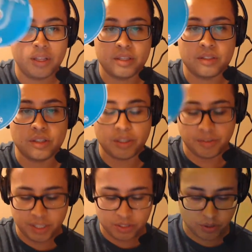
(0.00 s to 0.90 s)
This is the D V
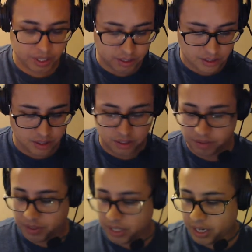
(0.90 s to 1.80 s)
D, so it has a D
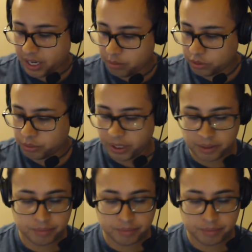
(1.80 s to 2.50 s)
V D and a Blu-ray.